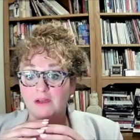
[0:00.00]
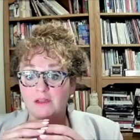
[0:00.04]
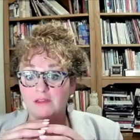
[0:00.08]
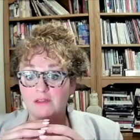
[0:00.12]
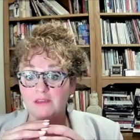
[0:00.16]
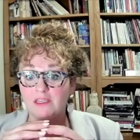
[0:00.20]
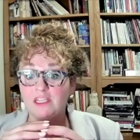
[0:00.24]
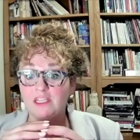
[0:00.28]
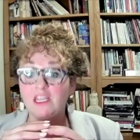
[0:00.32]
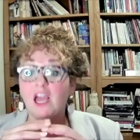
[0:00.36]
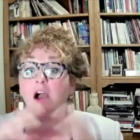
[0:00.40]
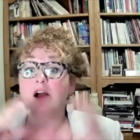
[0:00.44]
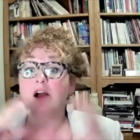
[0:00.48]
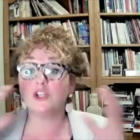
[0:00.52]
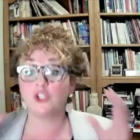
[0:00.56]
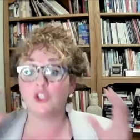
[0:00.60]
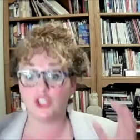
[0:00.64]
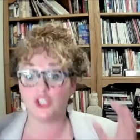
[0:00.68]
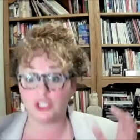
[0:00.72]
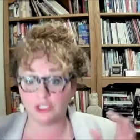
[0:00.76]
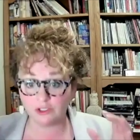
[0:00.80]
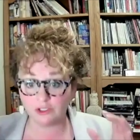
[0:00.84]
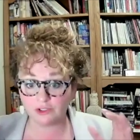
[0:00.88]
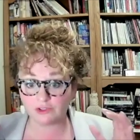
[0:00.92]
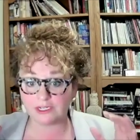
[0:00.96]
young
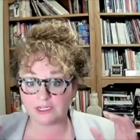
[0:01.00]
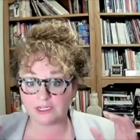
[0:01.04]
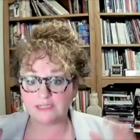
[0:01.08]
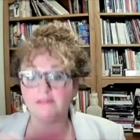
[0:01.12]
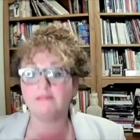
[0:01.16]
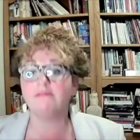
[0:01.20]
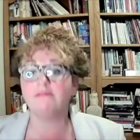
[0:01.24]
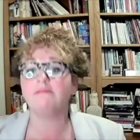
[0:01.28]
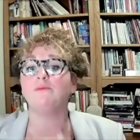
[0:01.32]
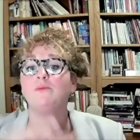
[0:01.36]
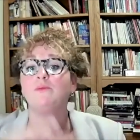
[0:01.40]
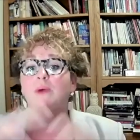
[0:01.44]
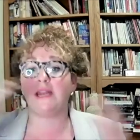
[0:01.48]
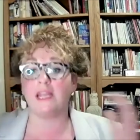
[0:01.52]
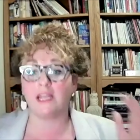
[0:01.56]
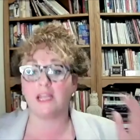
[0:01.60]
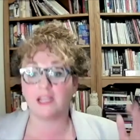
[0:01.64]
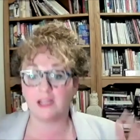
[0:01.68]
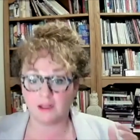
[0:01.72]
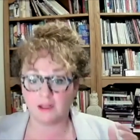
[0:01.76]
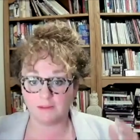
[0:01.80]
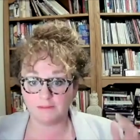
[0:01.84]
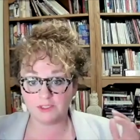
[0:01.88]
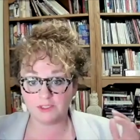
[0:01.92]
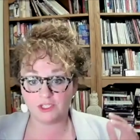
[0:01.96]
children when it
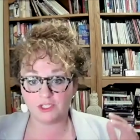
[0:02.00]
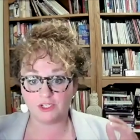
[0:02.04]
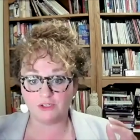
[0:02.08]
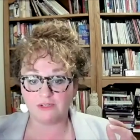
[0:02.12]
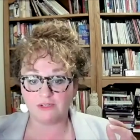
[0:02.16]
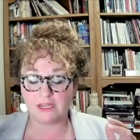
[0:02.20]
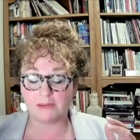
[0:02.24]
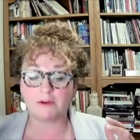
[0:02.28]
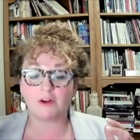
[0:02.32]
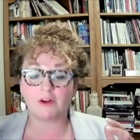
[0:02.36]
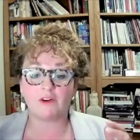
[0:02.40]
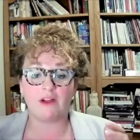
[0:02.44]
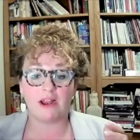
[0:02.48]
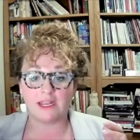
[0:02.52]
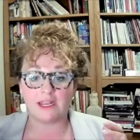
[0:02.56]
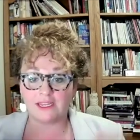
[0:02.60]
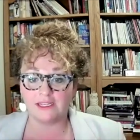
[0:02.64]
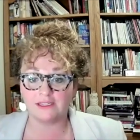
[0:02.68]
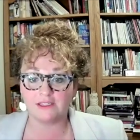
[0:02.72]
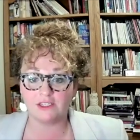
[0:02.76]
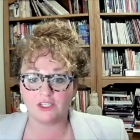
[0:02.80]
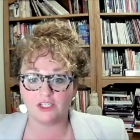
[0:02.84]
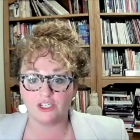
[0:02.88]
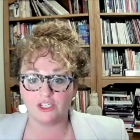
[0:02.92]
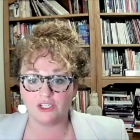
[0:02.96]
comes to democratic
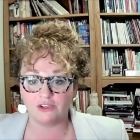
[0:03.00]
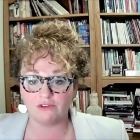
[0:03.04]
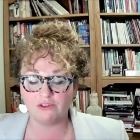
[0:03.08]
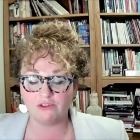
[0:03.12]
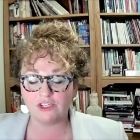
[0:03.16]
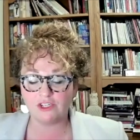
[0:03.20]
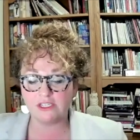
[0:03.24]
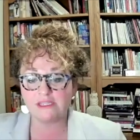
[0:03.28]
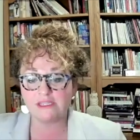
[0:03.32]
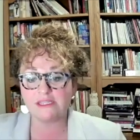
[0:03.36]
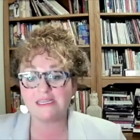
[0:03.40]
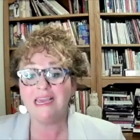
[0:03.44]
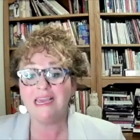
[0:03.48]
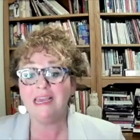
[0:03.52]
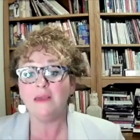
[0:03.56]
institutions,